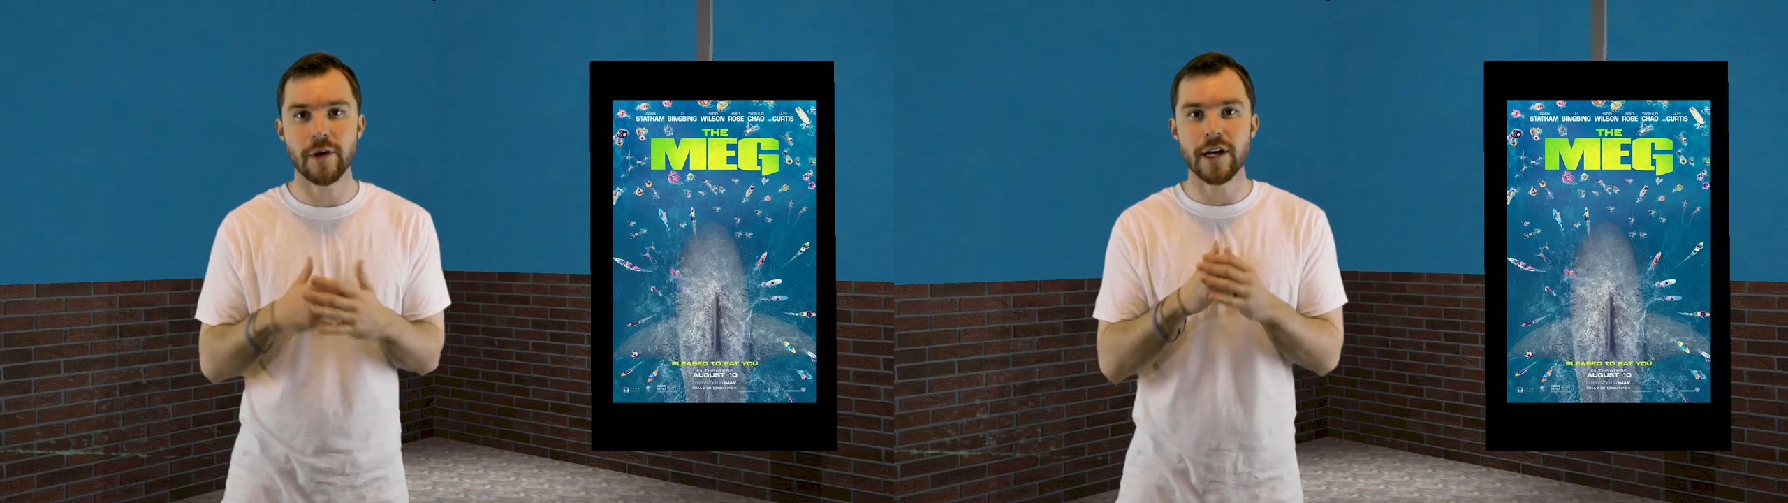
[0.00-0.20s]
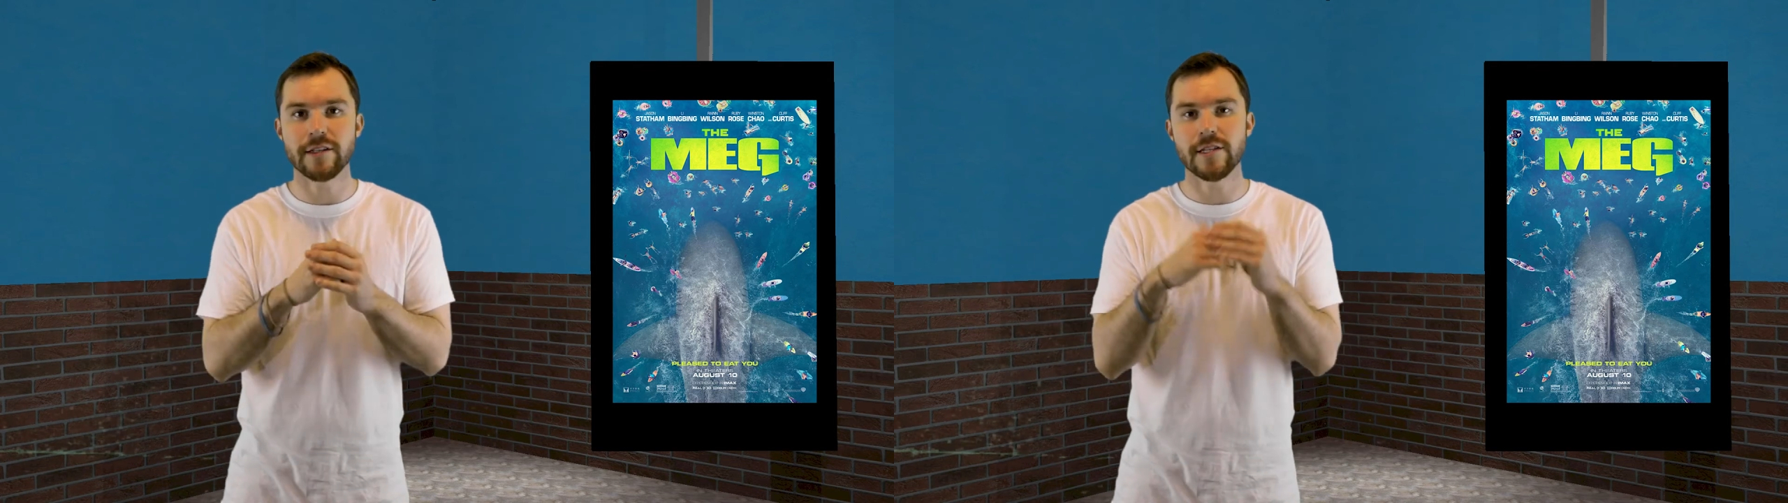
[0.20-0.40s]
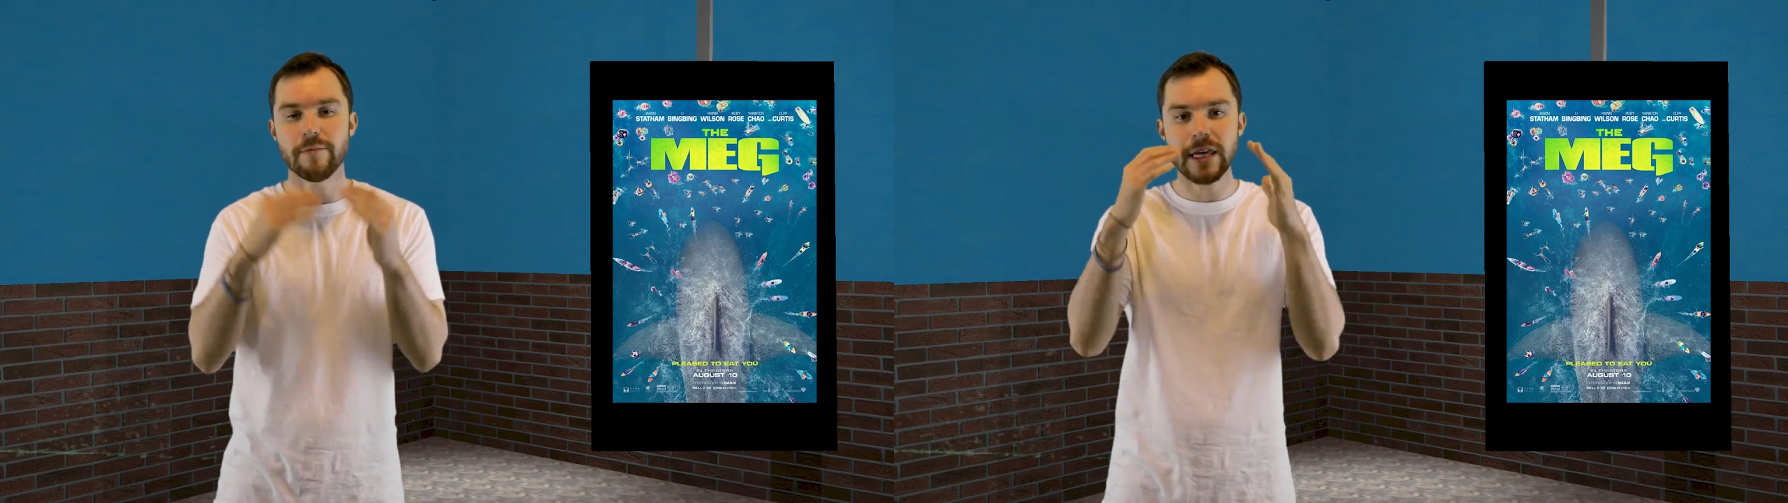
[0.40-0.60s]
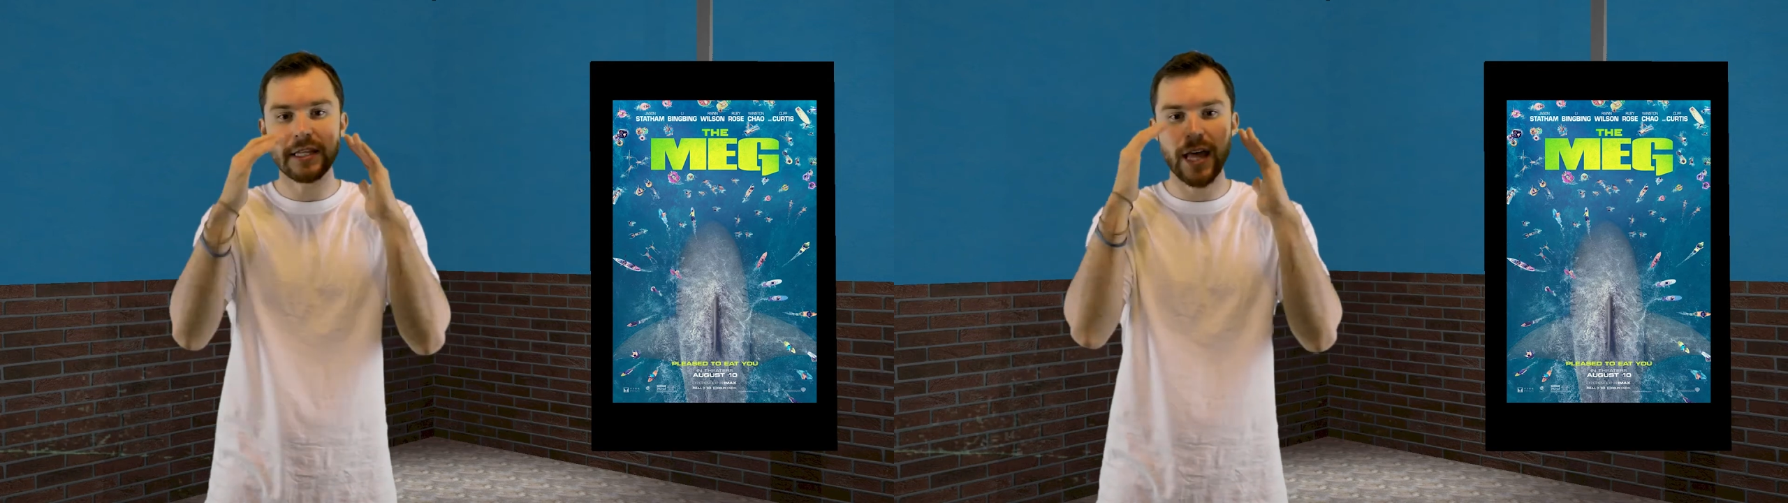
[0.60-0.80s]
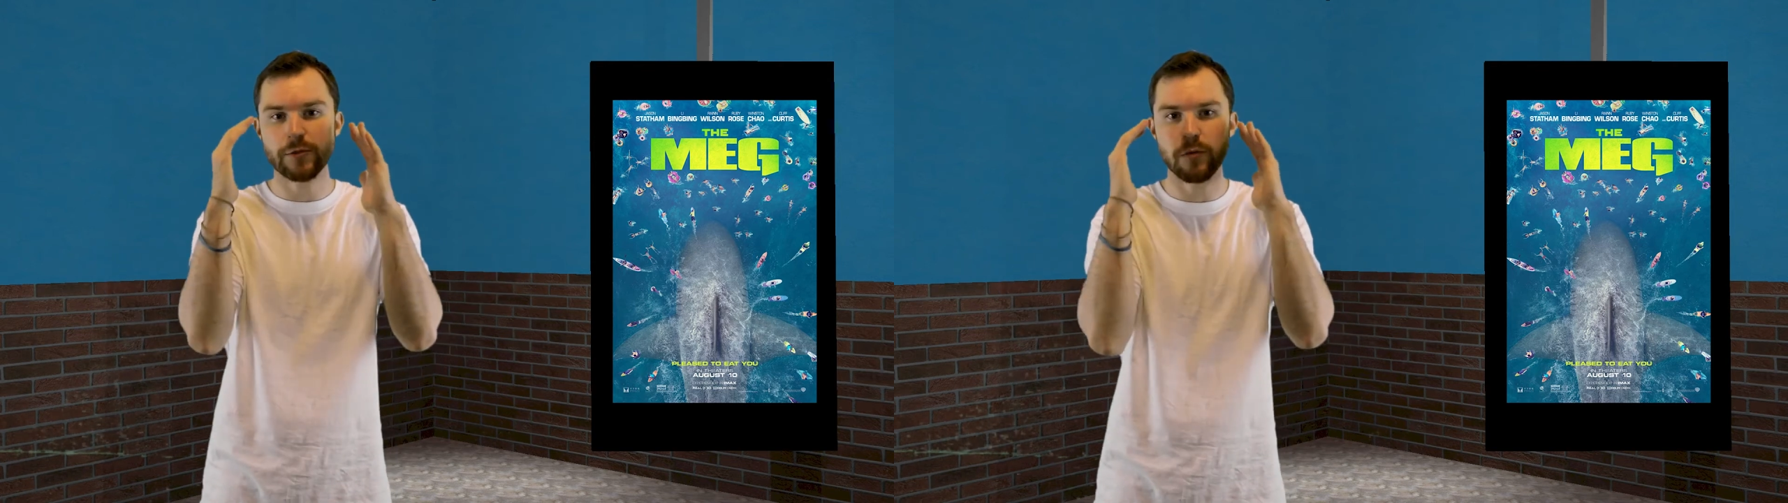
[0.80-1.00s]
but to me
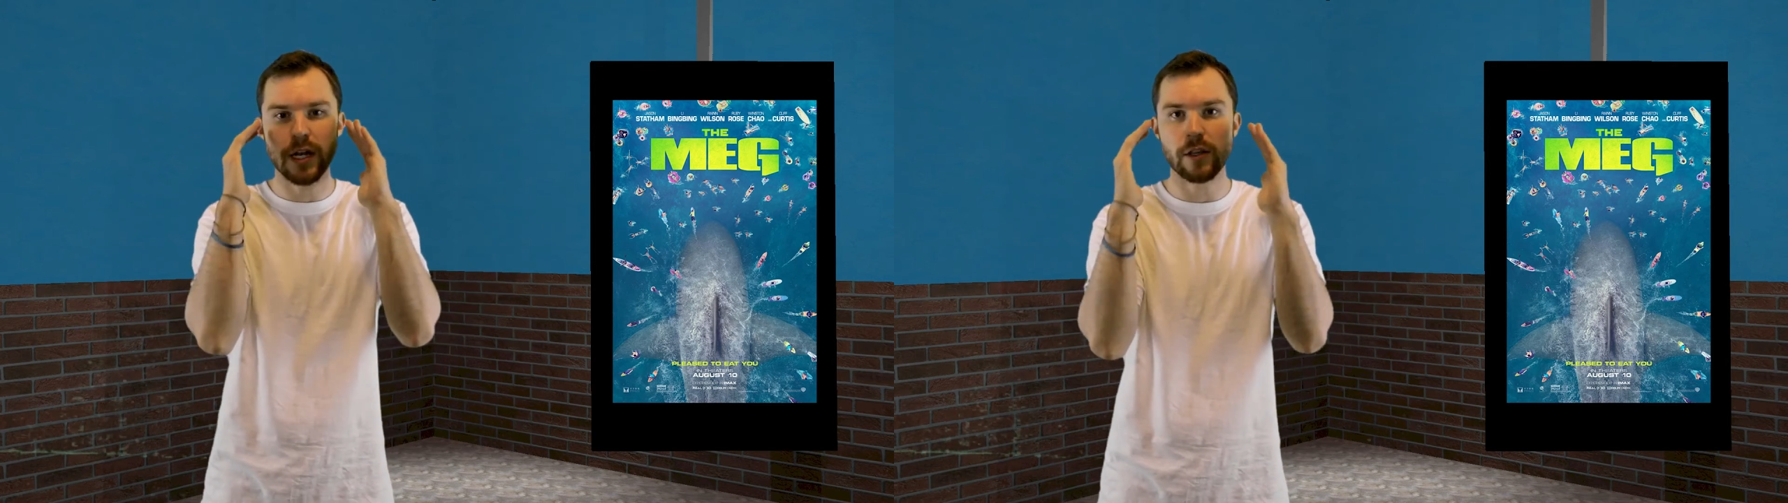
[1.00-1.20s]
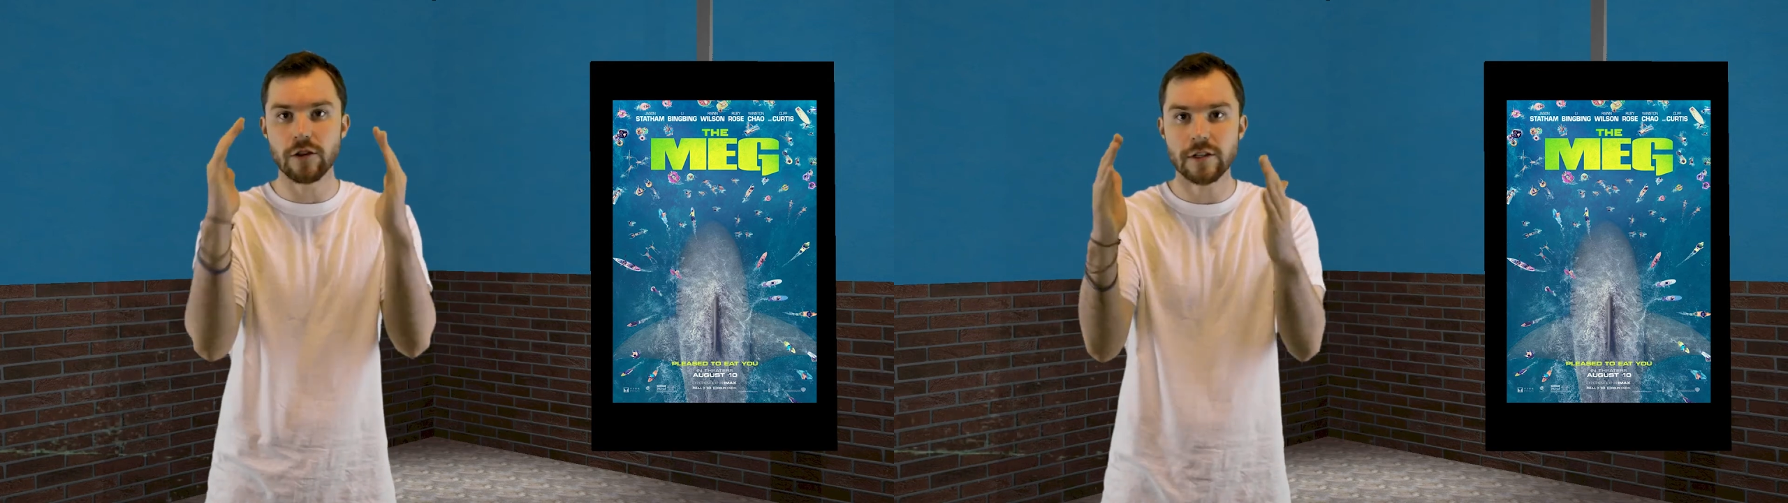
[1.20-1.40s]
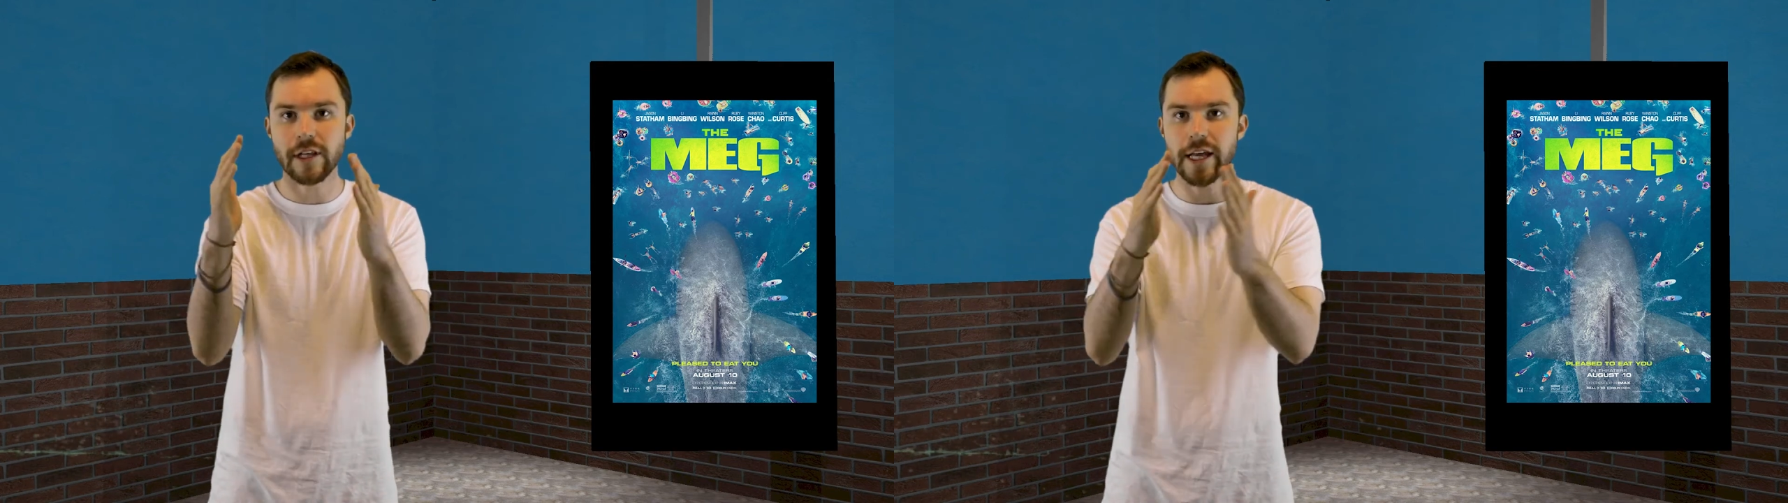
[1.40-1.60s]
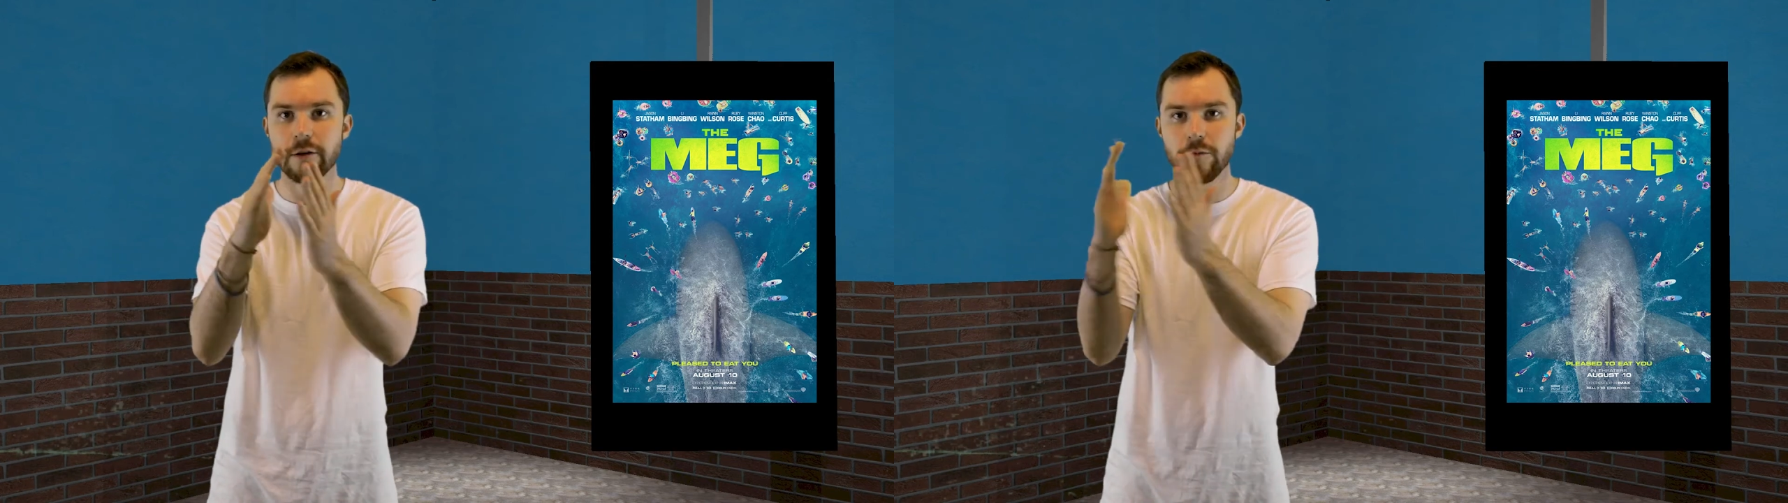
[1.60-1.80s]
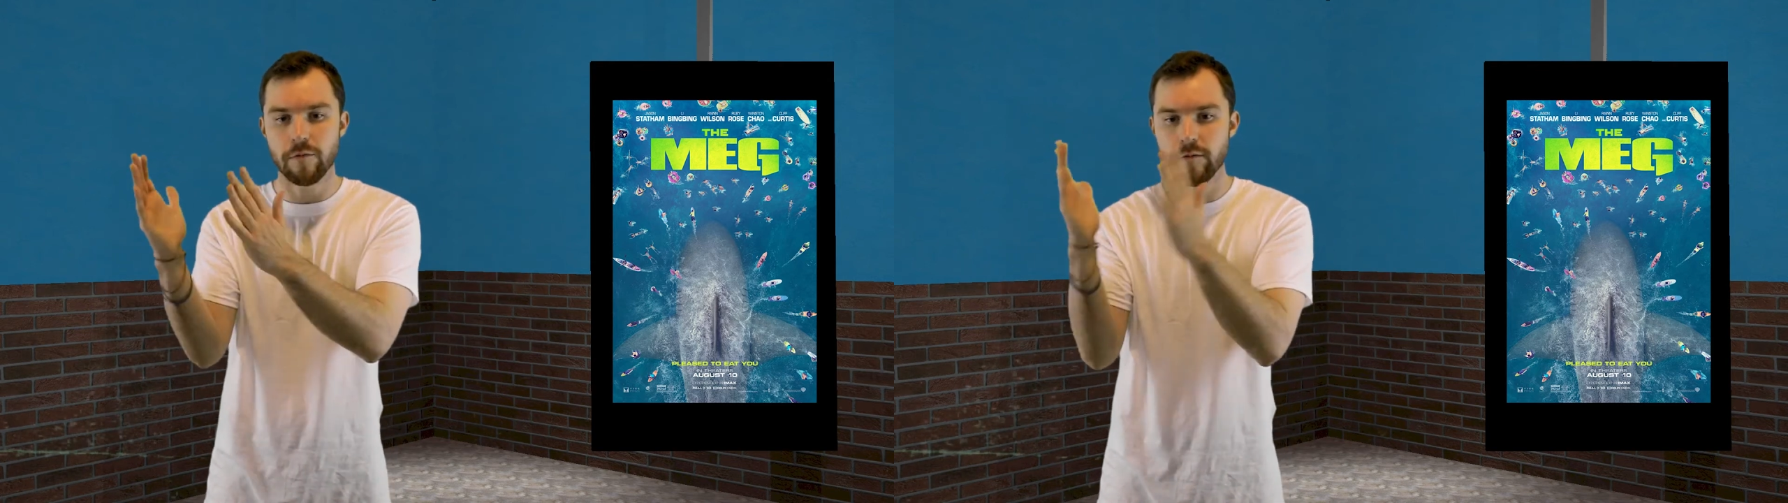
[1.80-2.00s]
that's what it looked like.